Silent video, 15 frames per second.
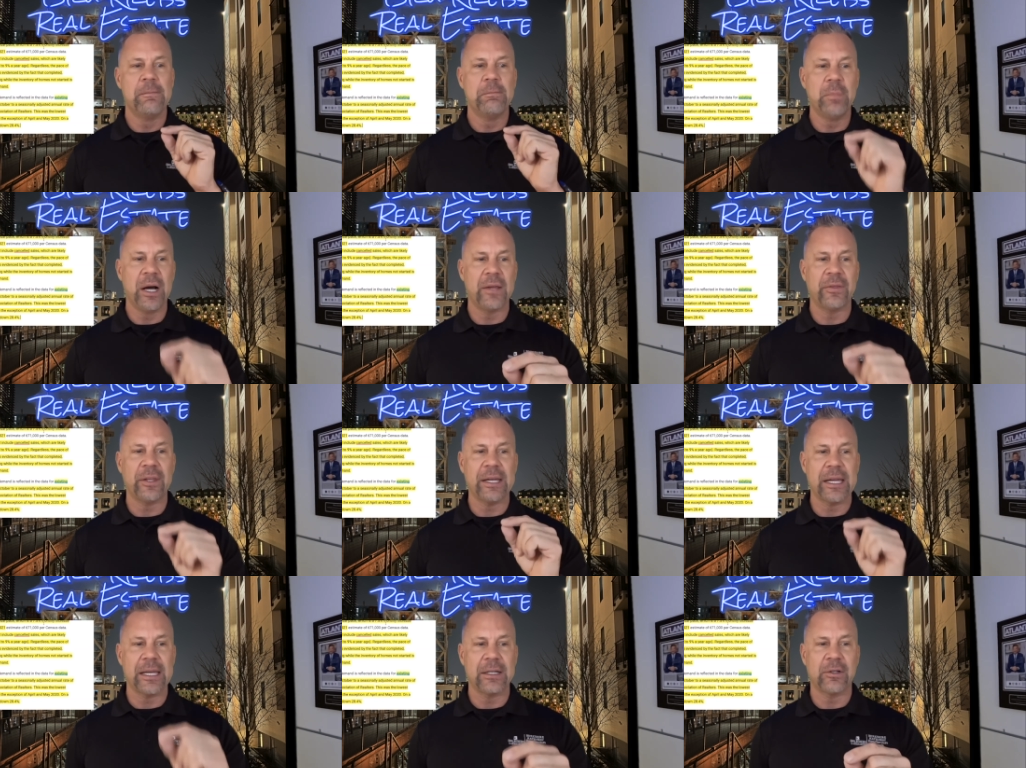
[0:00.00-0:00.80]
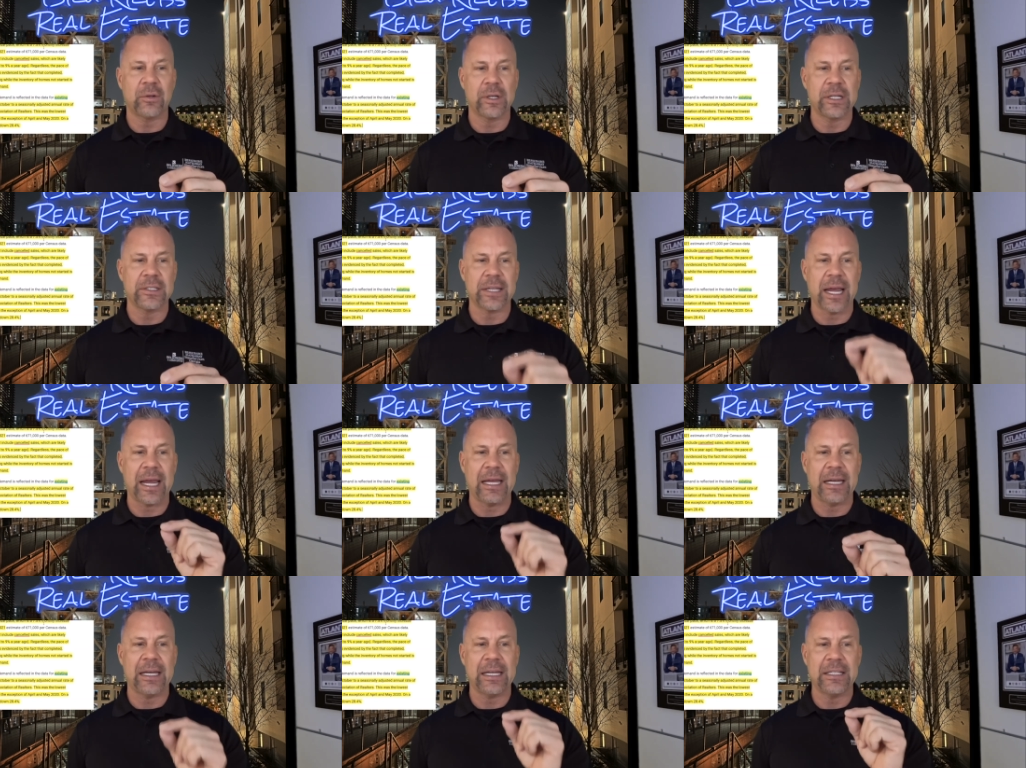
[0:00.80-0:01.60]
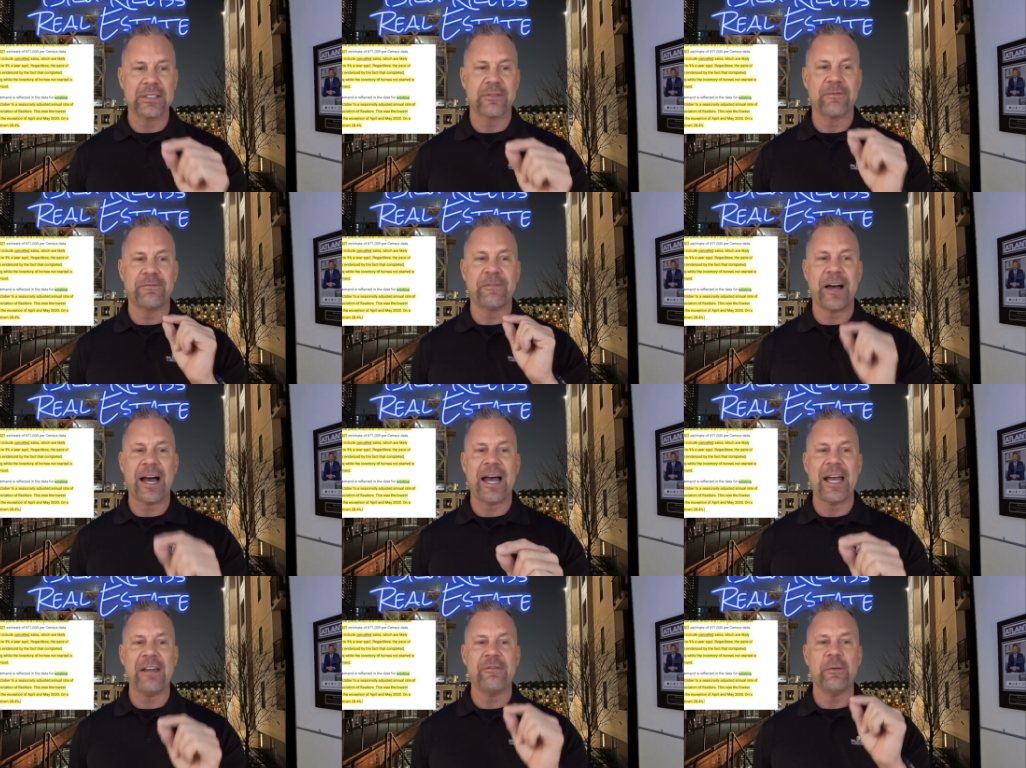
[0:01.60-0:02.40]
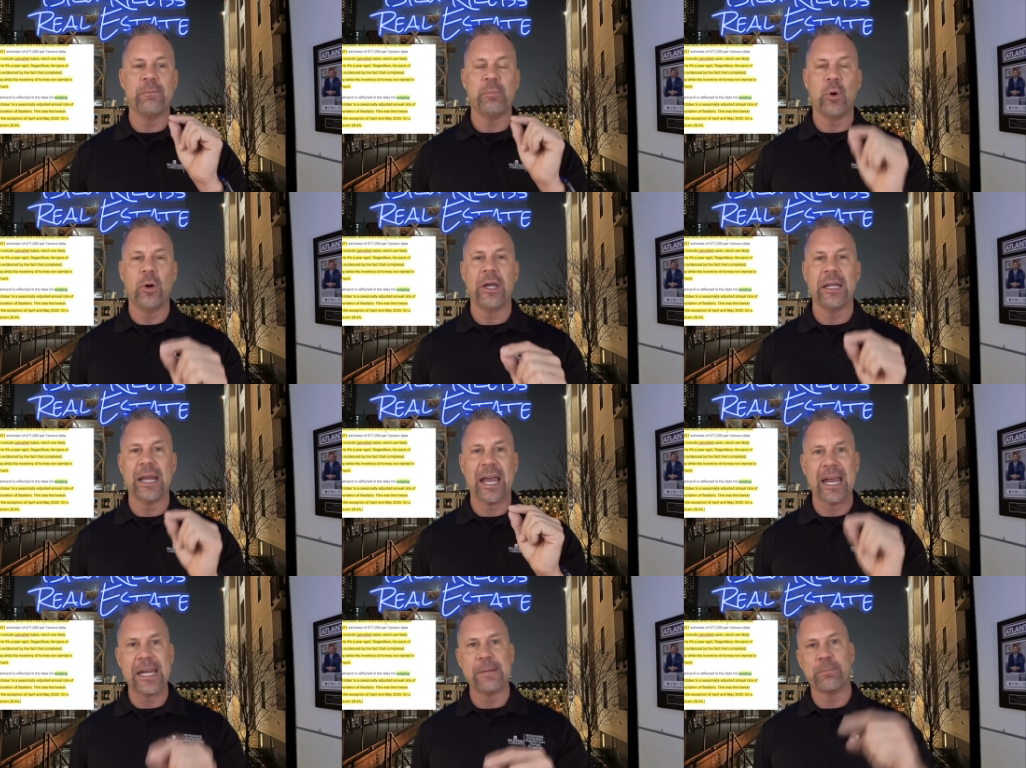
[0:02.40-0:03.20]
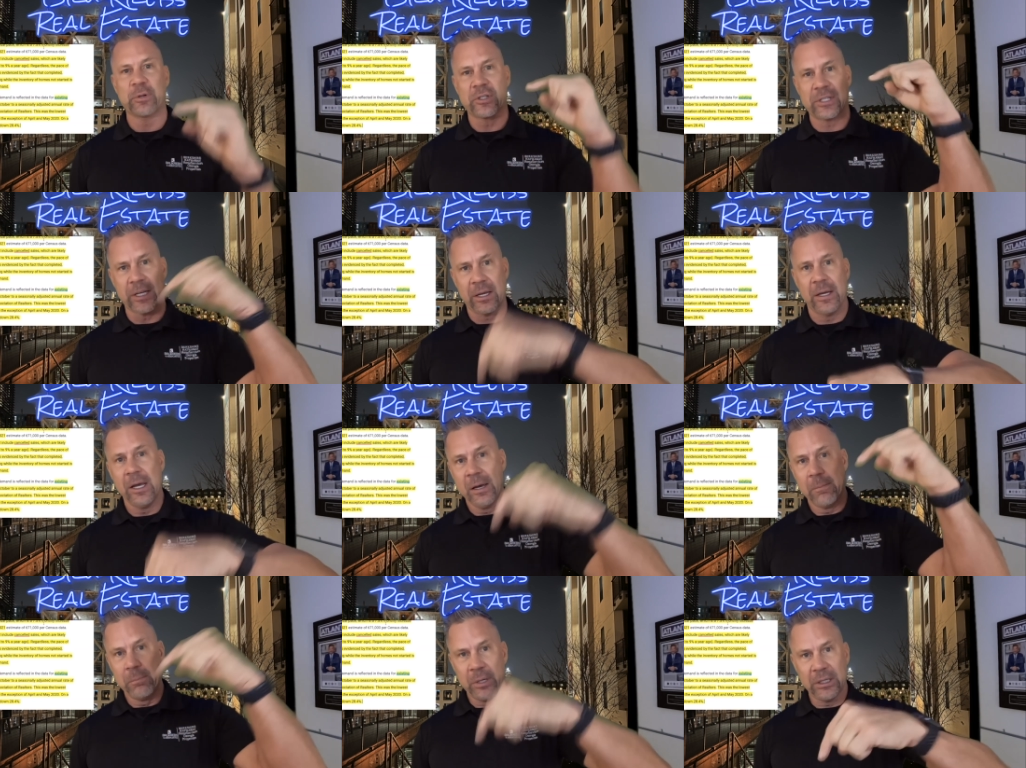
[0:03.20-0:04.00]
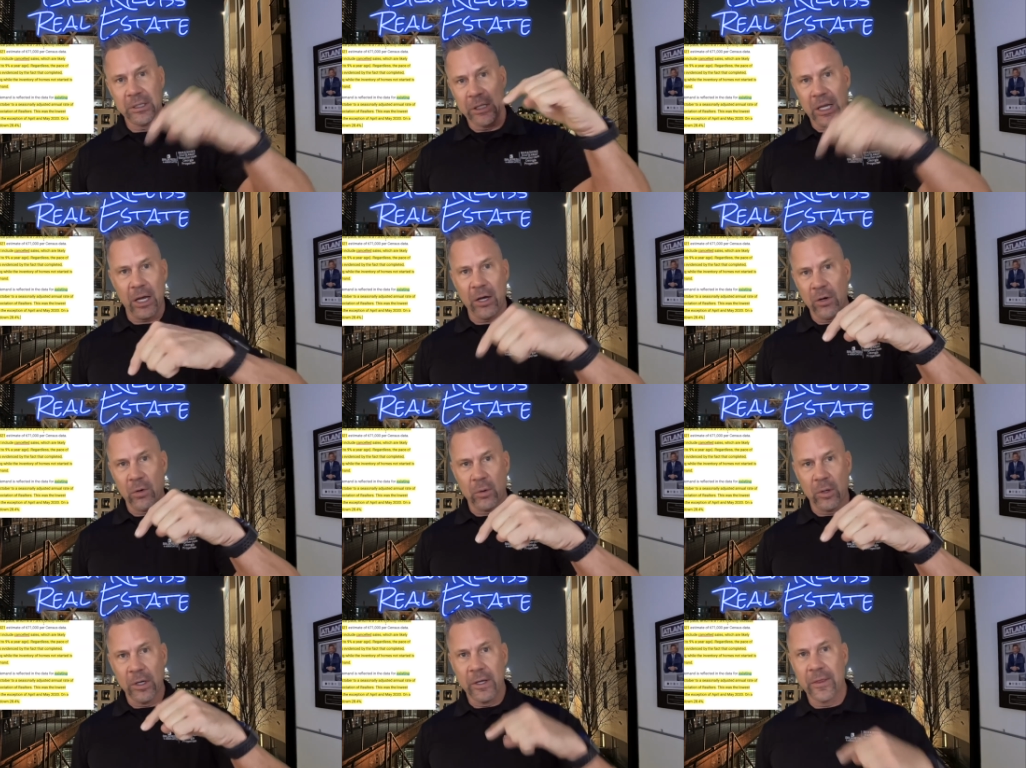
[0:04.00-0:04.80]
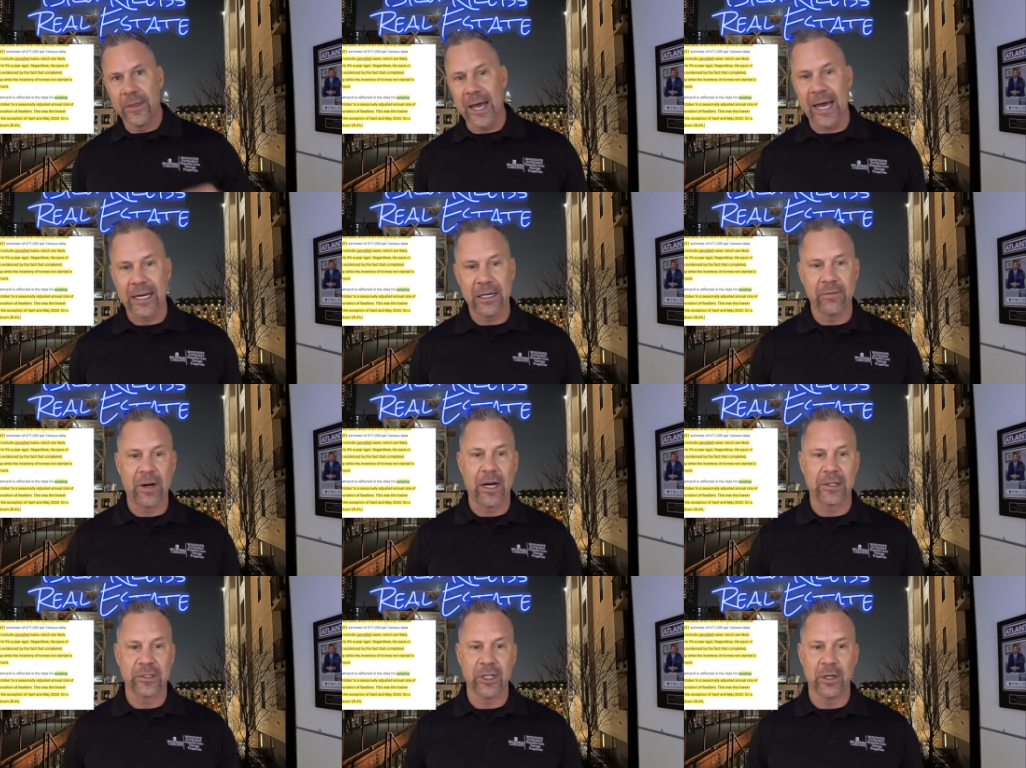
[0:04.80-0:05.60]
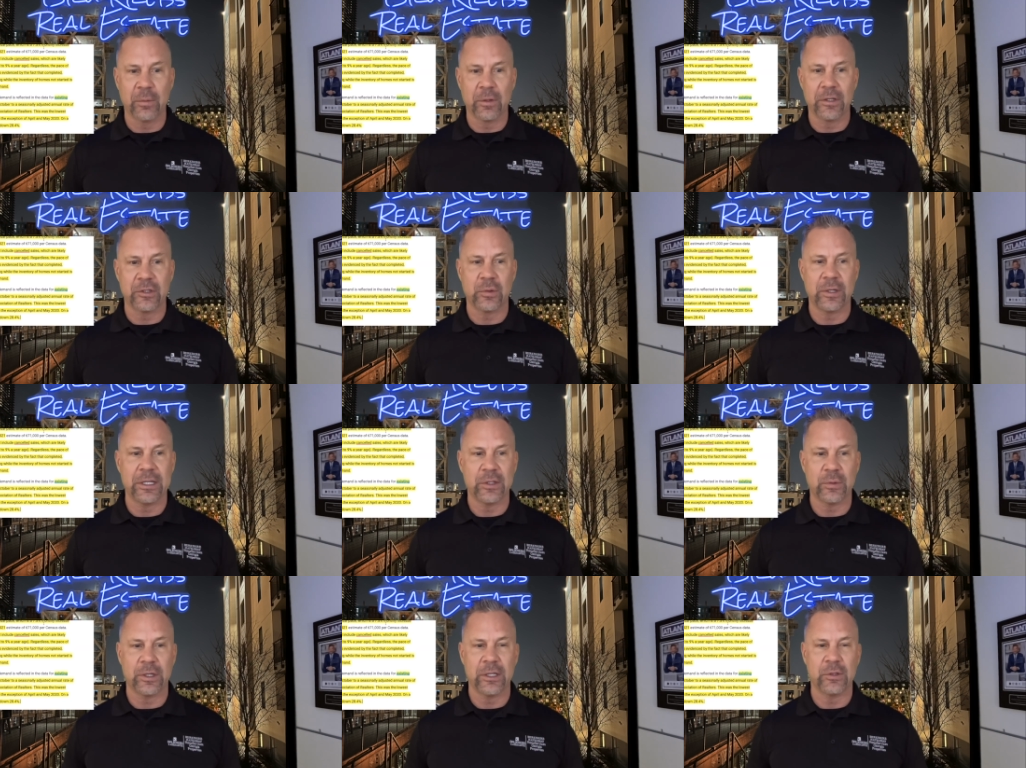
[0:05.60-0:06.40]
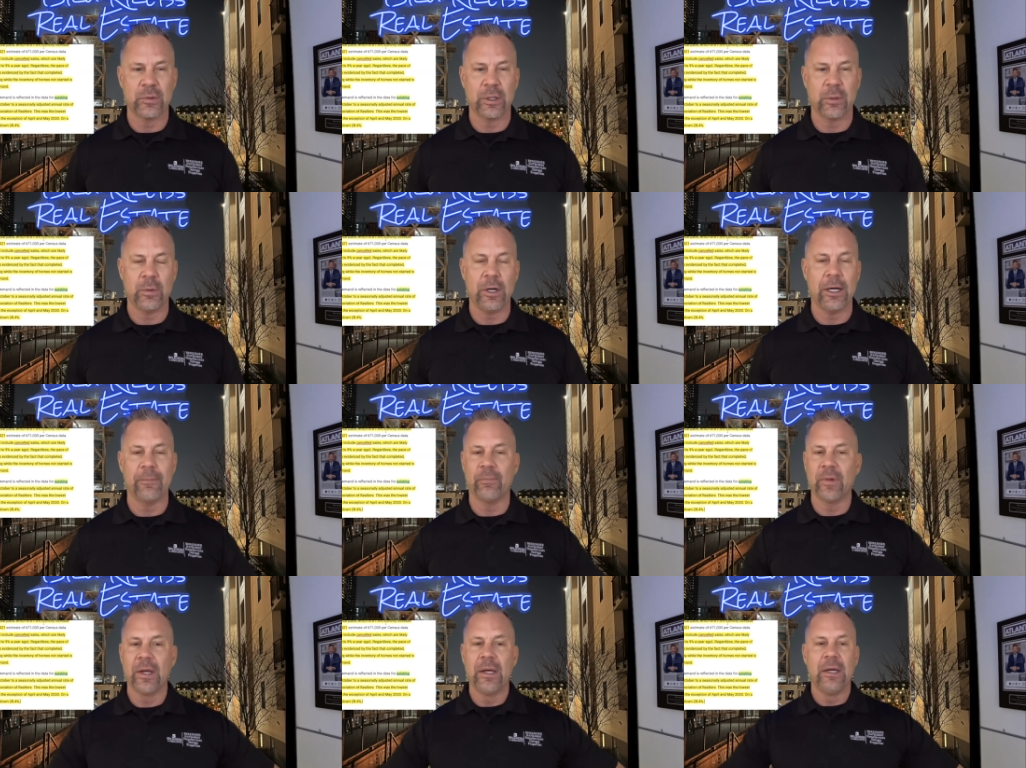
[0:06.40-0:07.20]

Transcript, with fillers: monthly increase and is 5.8% below that of October the 2020-21.